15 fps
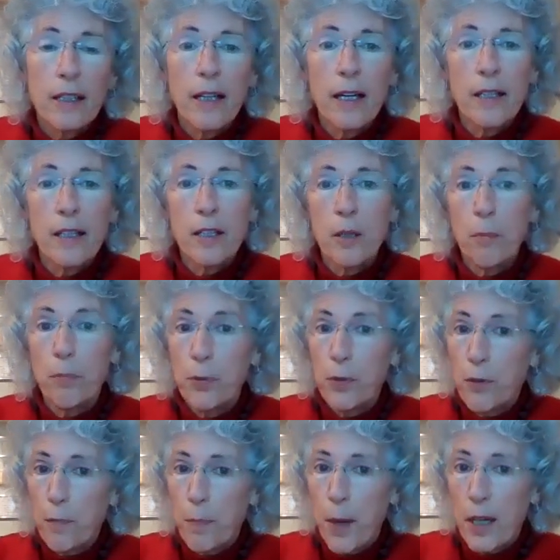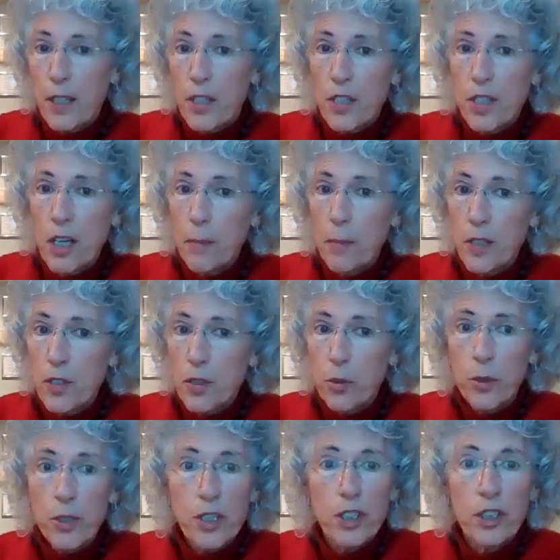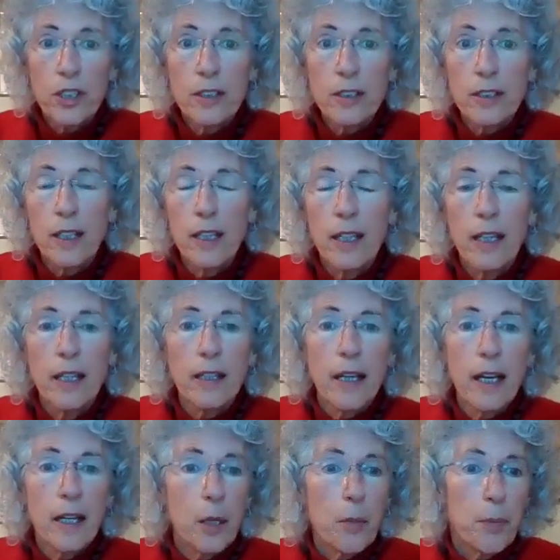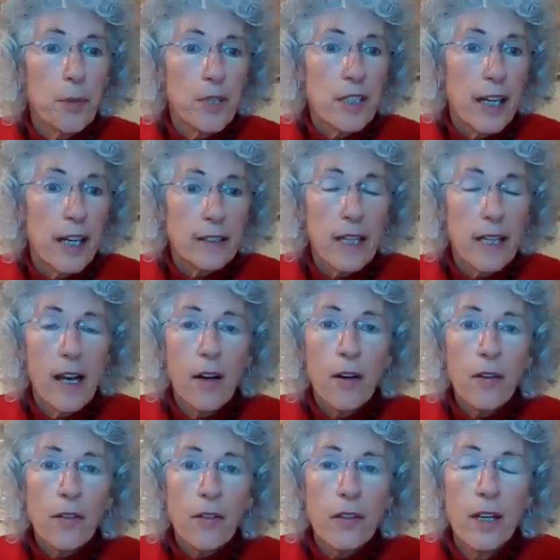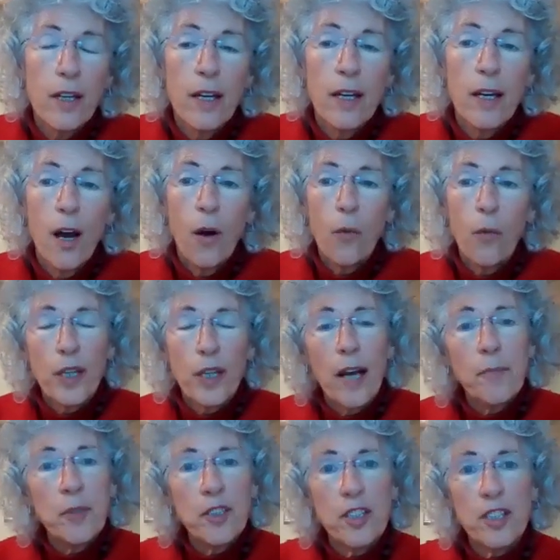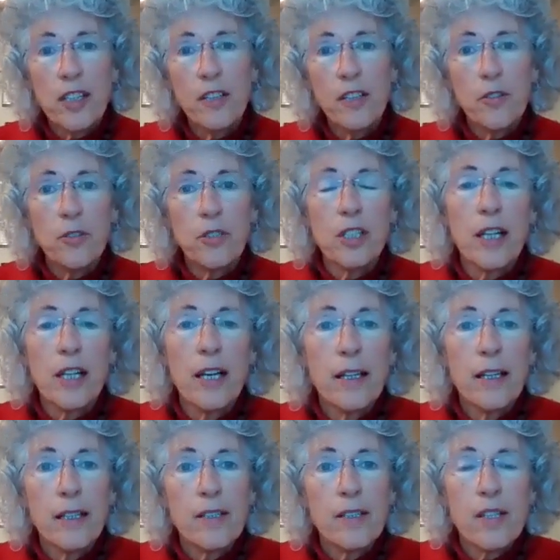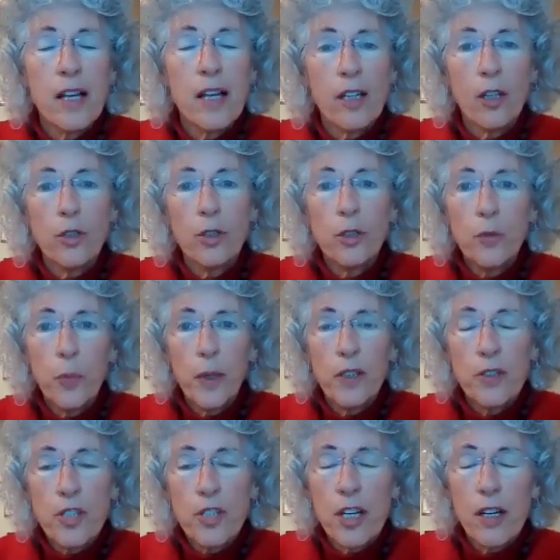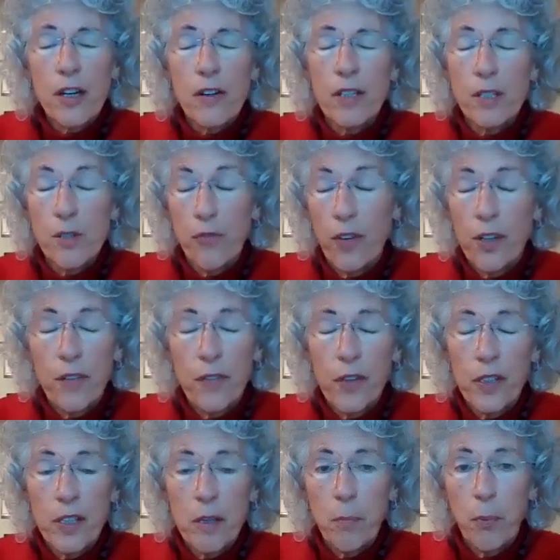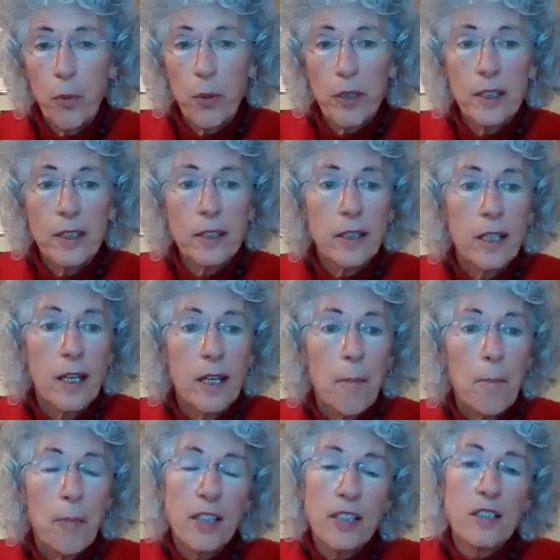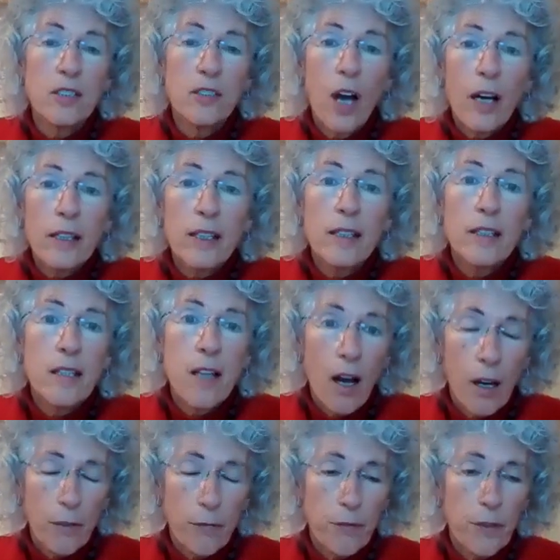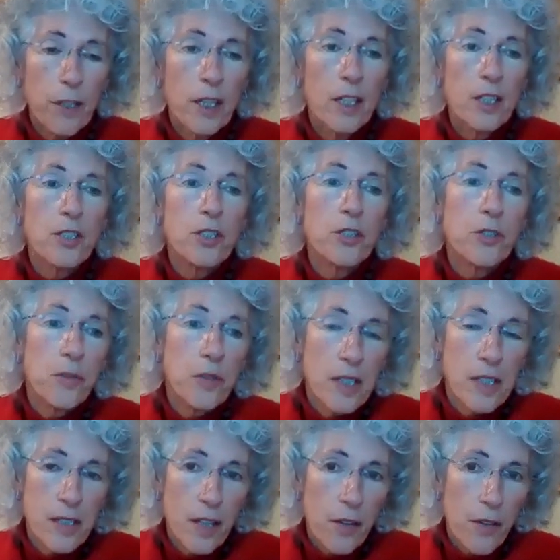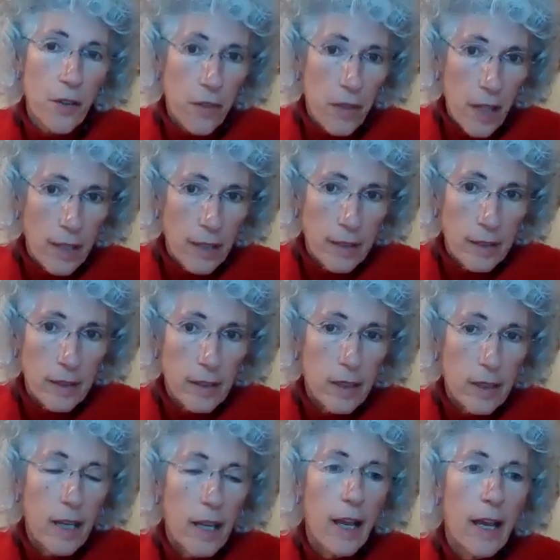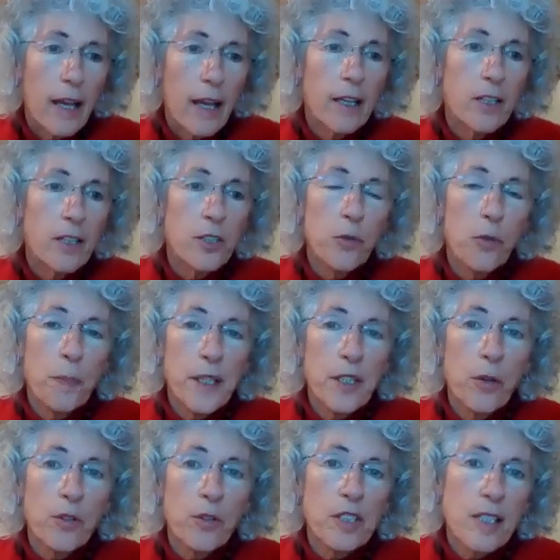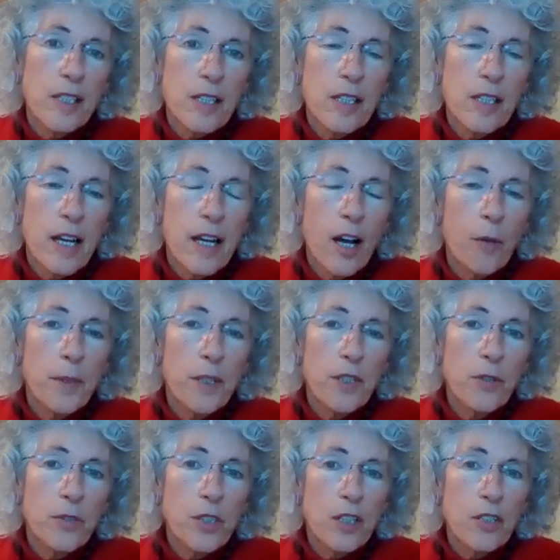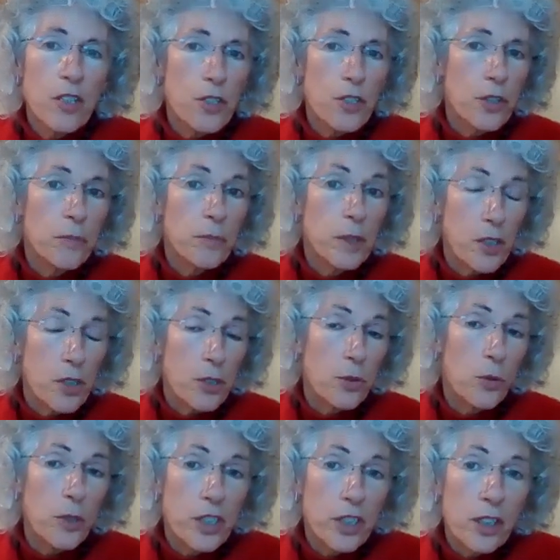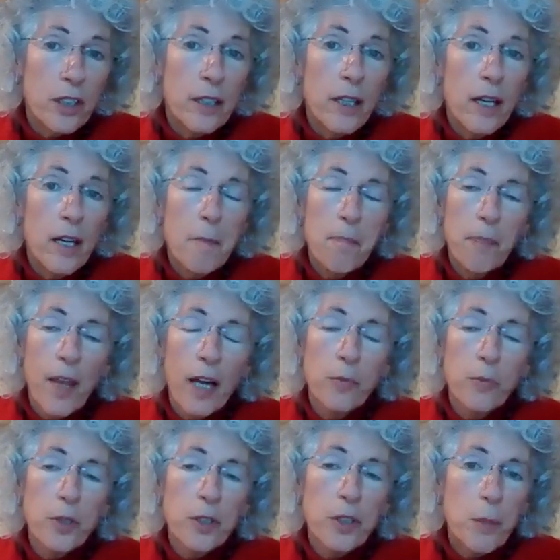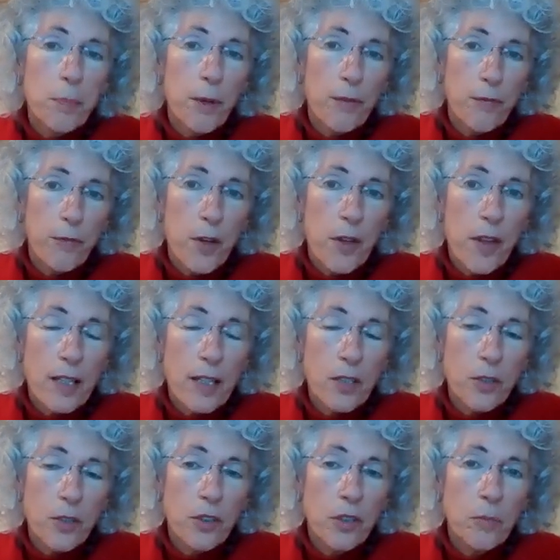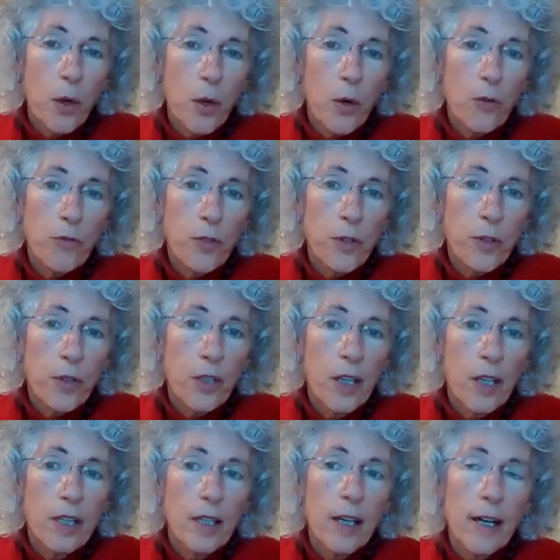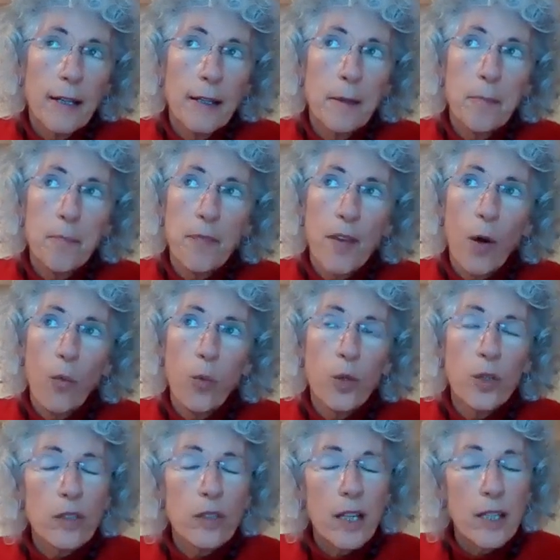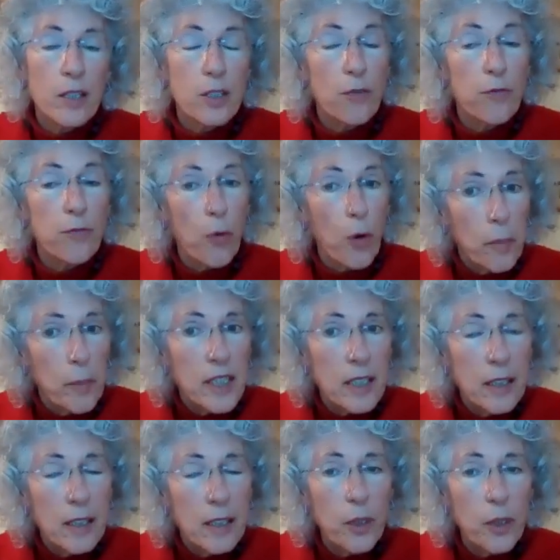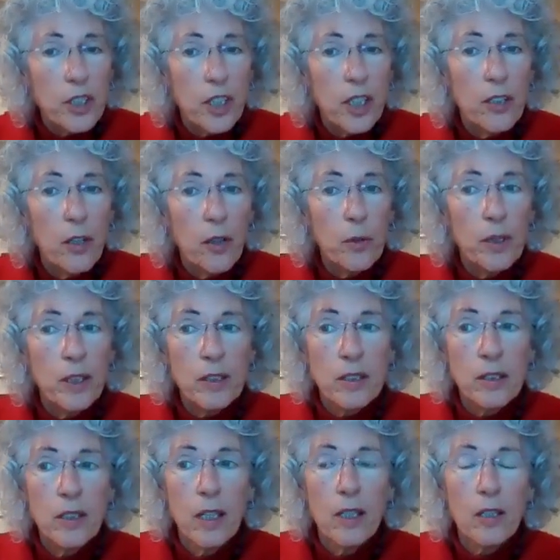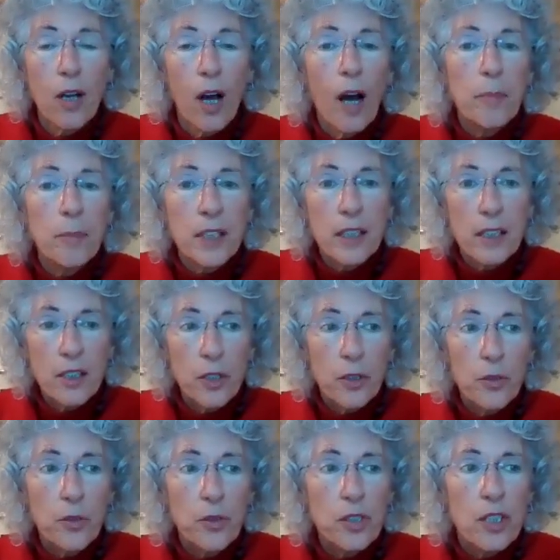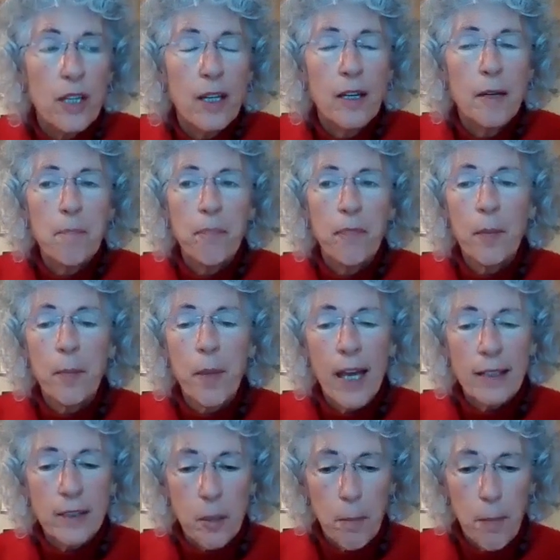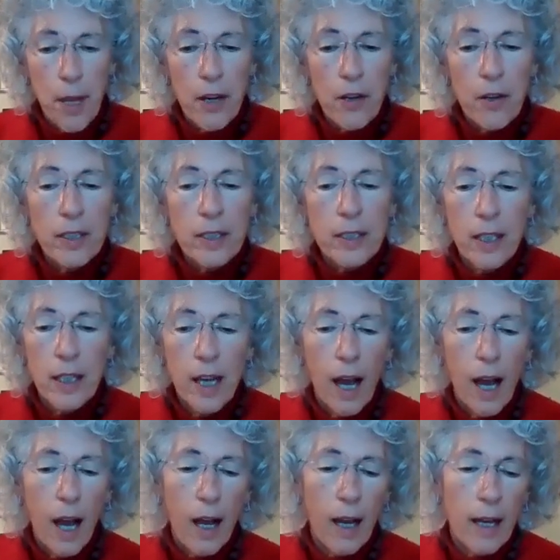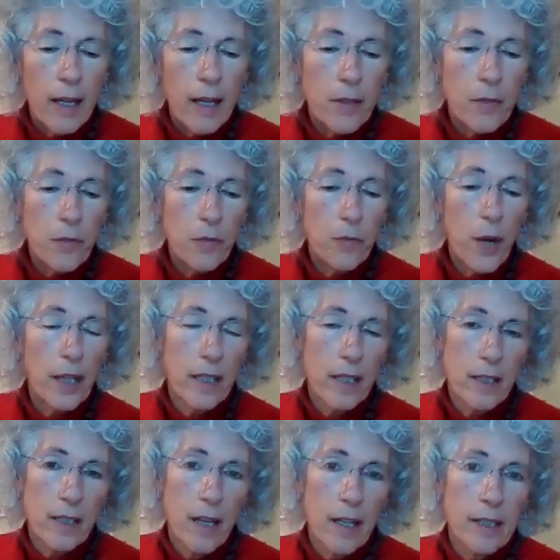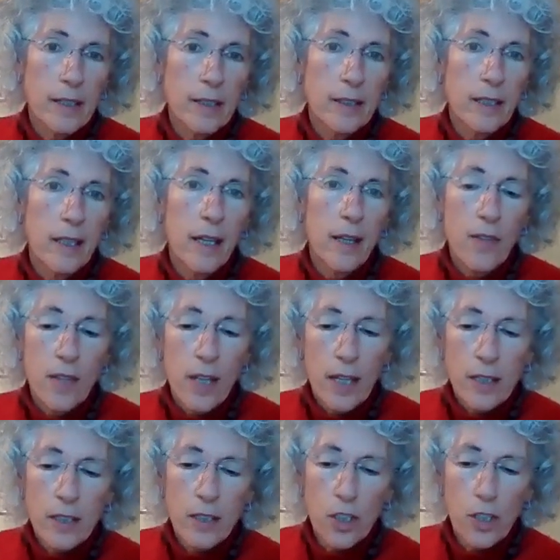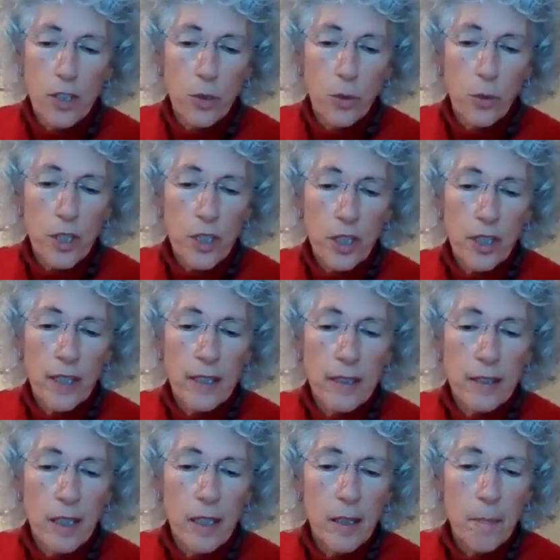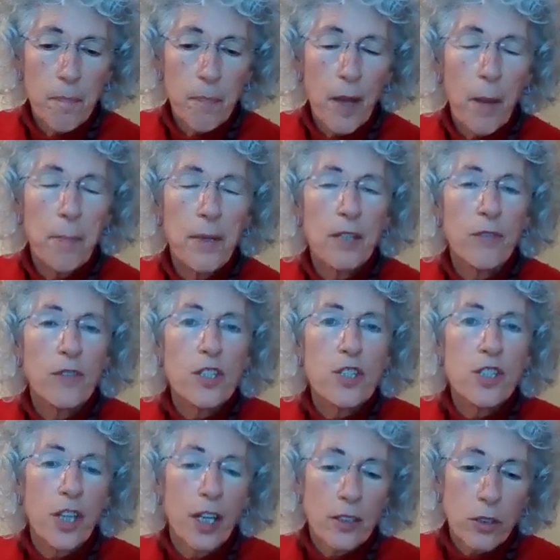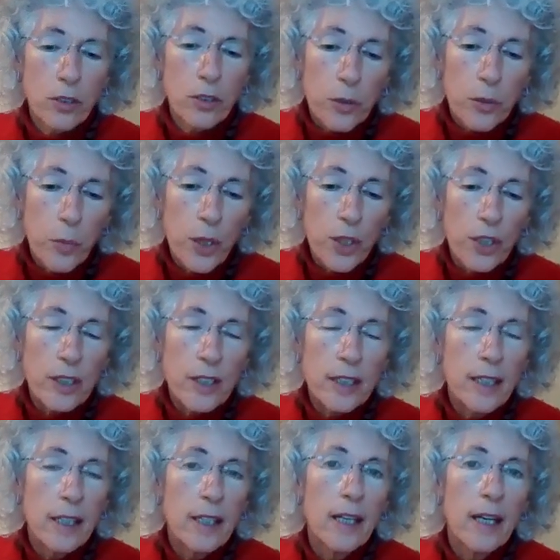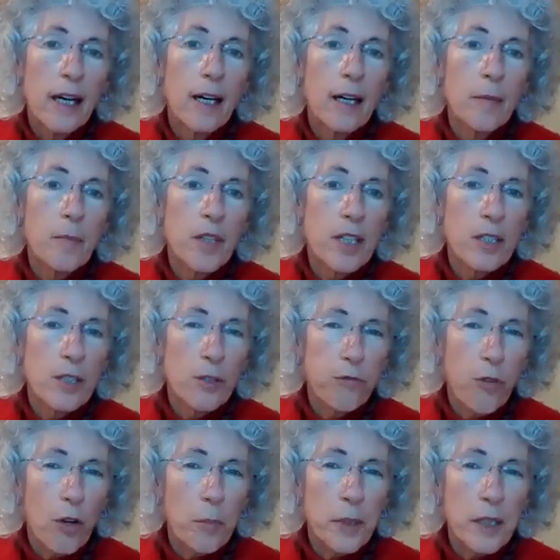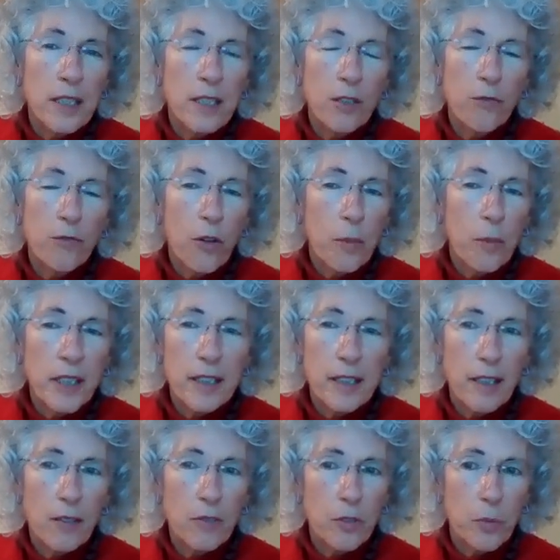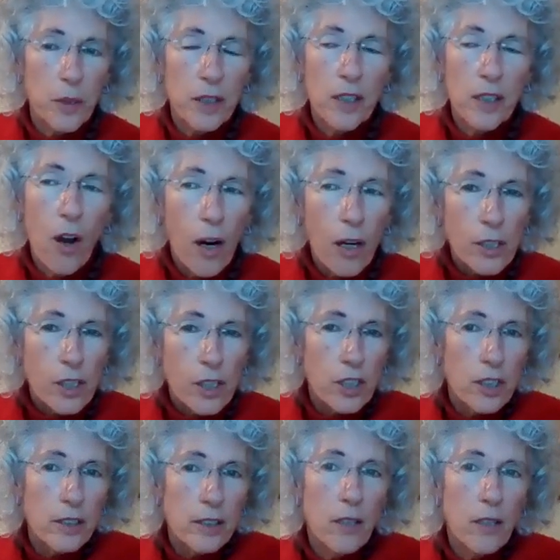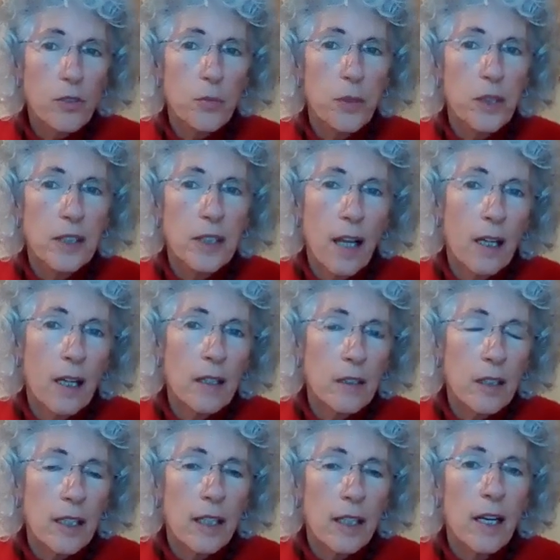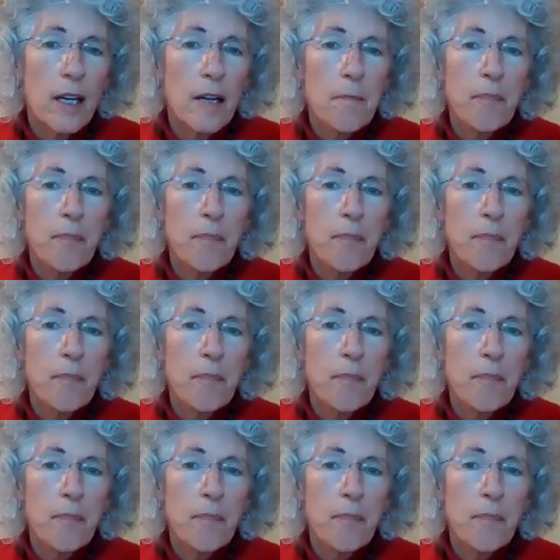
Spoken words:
Can it improve body shape distortions? Can it protect health? What I'm going to tell you today is that a good wheelchair is very, very important, but it's not enough to do these other things. And you'll be noticing today I'll be using the term distortion. I really prefer that term over a word like deformity, which I know is commonly used. As a parent, I recognize that distortion is a bit of a gentler word than deformity. Deformity sounds really harsh, sounds really ugly.